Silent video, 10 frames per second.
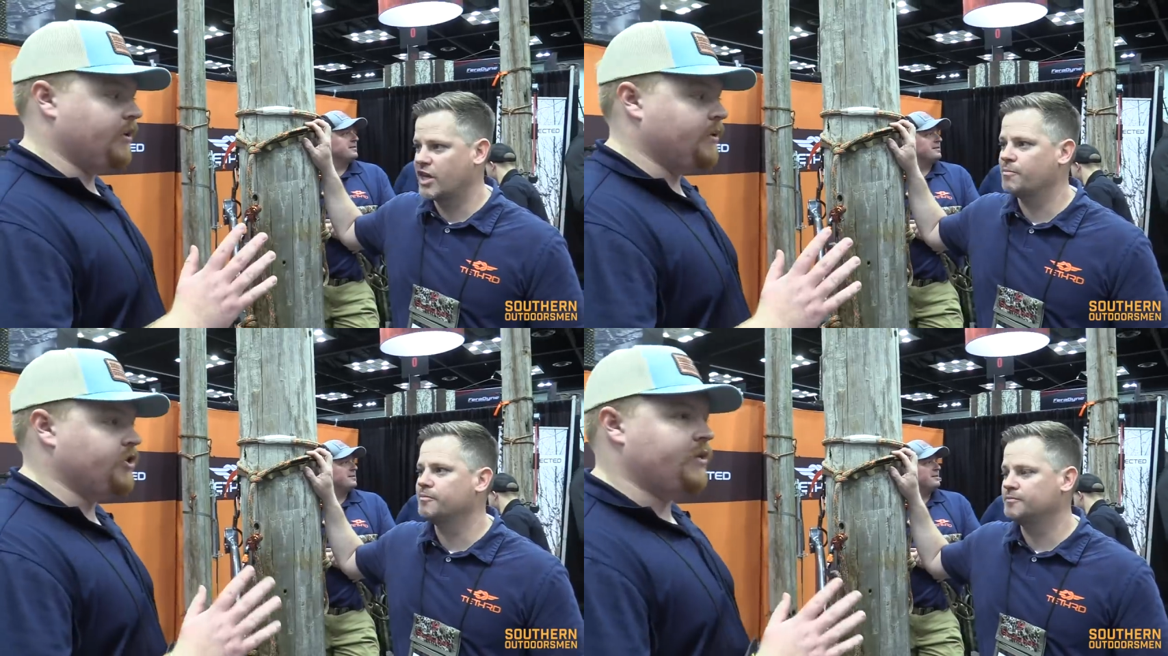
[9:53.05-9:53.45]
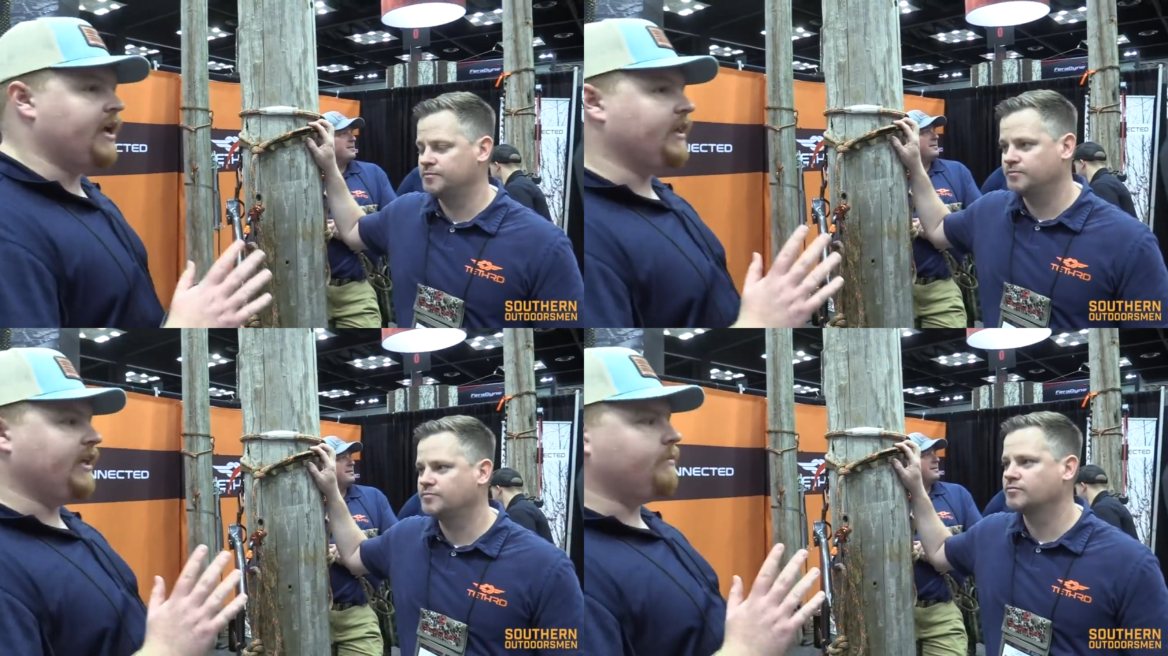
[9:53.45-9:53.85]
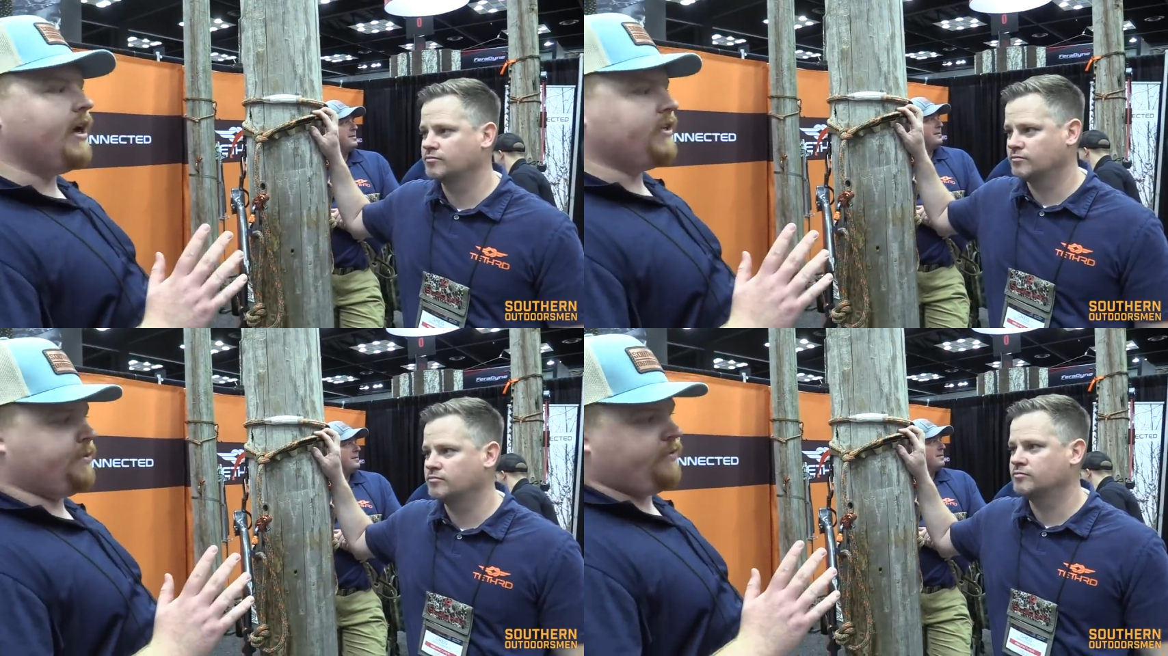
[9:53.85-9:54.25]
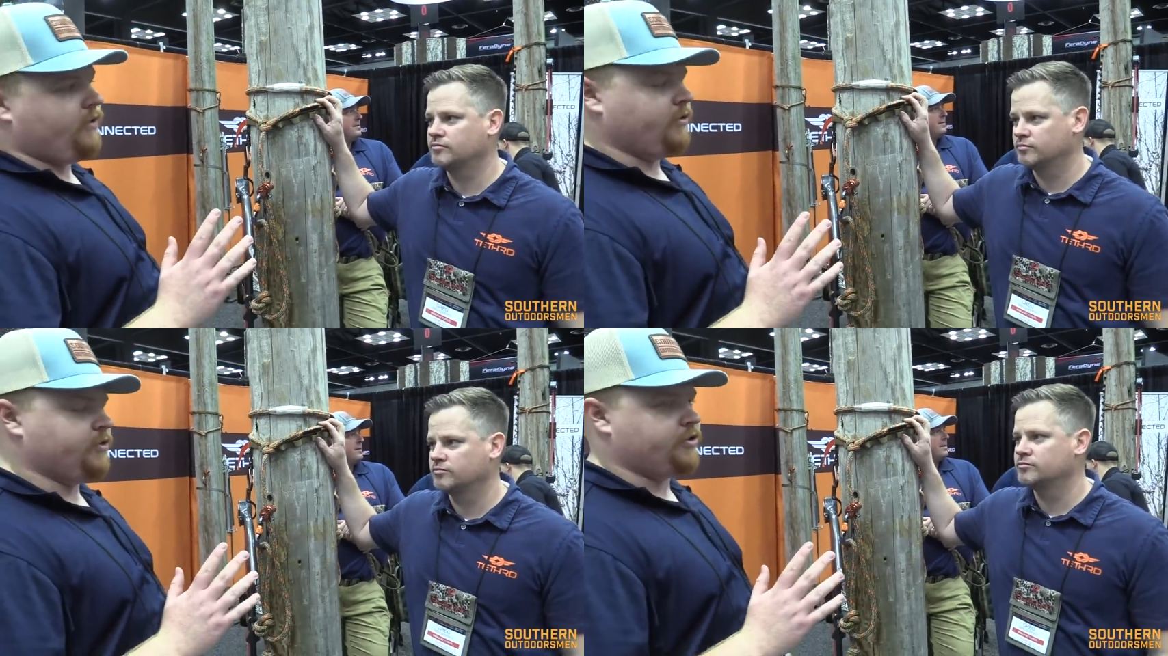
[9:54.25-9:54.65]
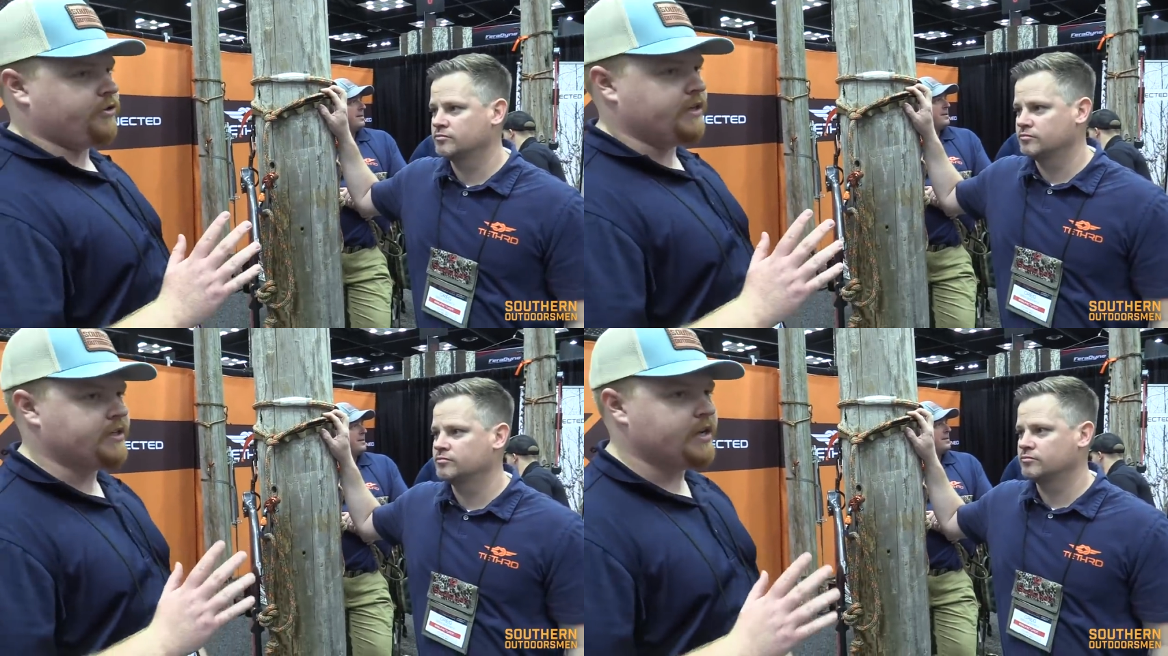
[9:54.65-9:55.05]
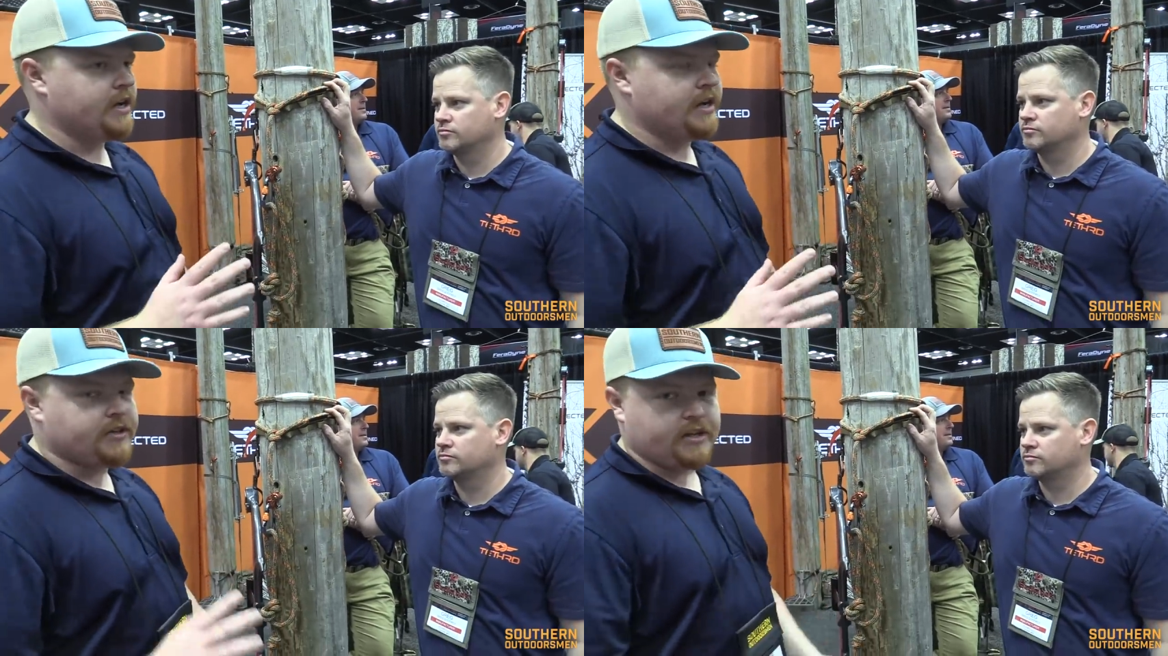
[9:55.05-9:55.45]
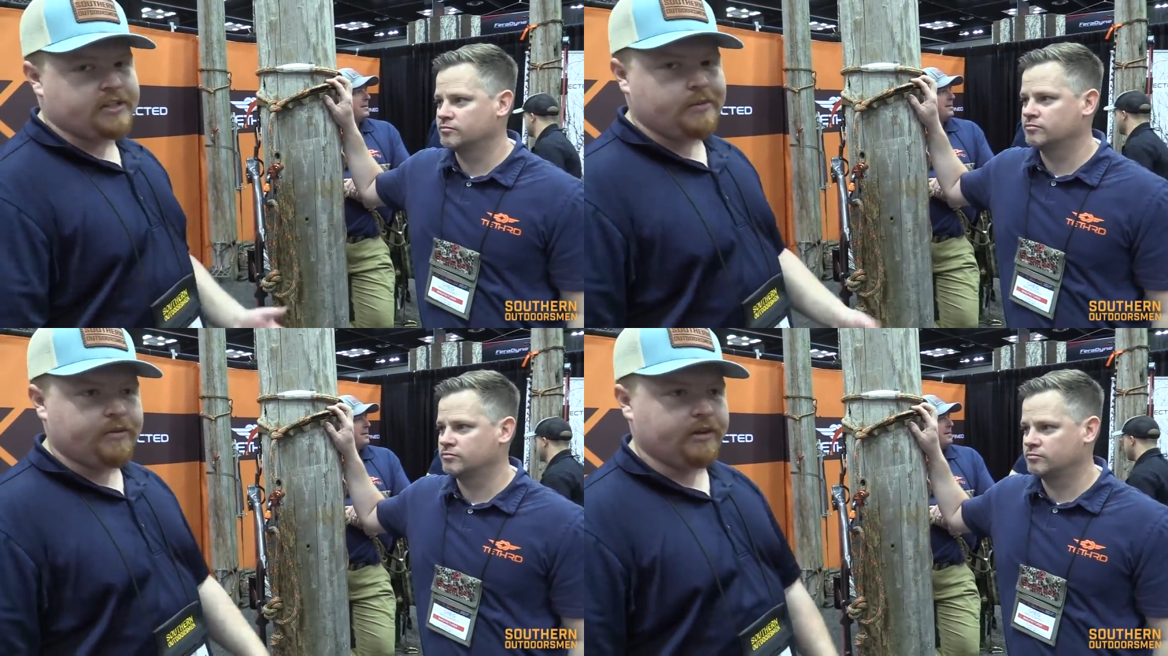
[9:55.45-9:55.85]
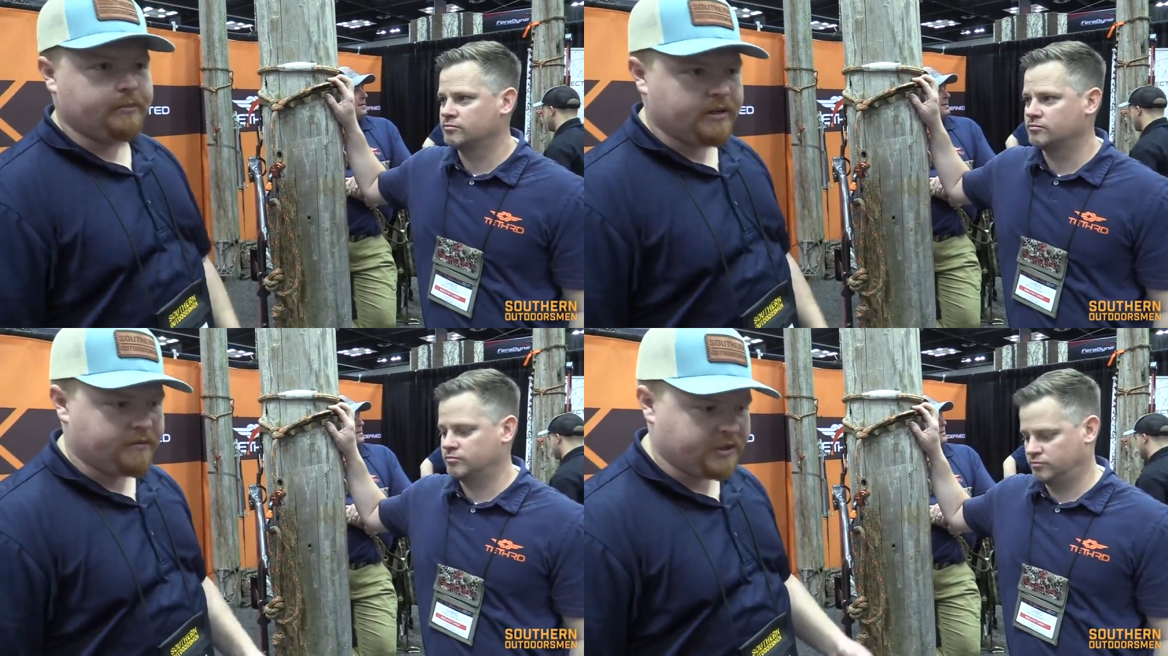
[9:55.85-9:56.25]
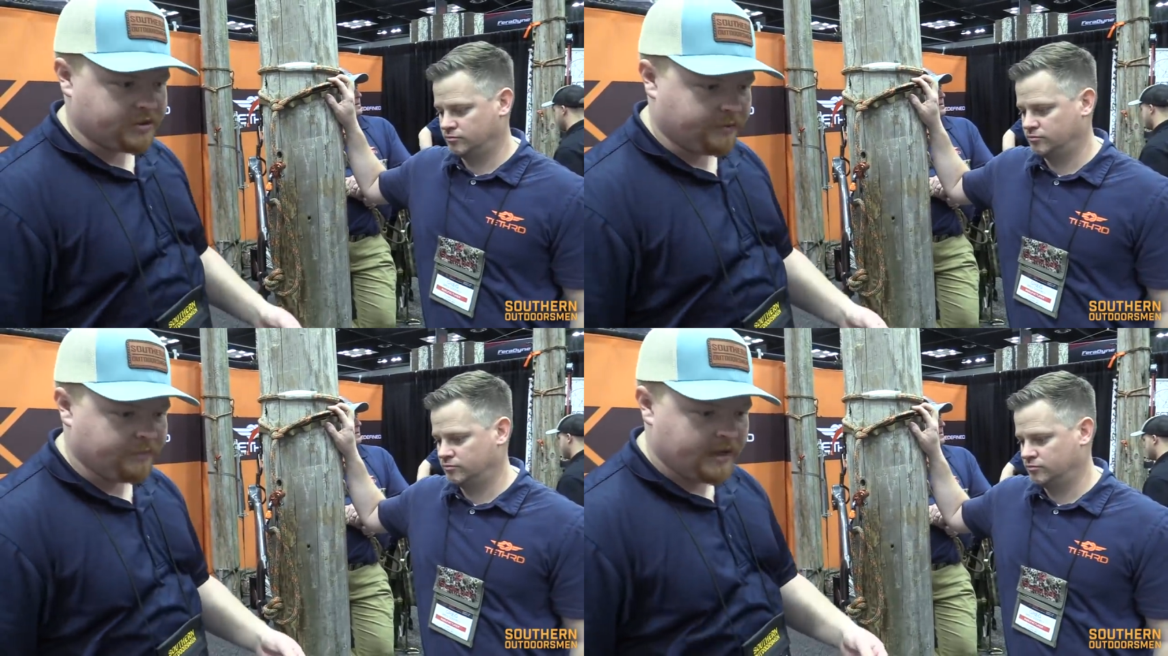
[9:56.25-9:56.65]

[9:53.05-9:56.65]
Speaker 1: anyways. Yep. You can't lean back super far in those trees. So that's going to be really beneficial.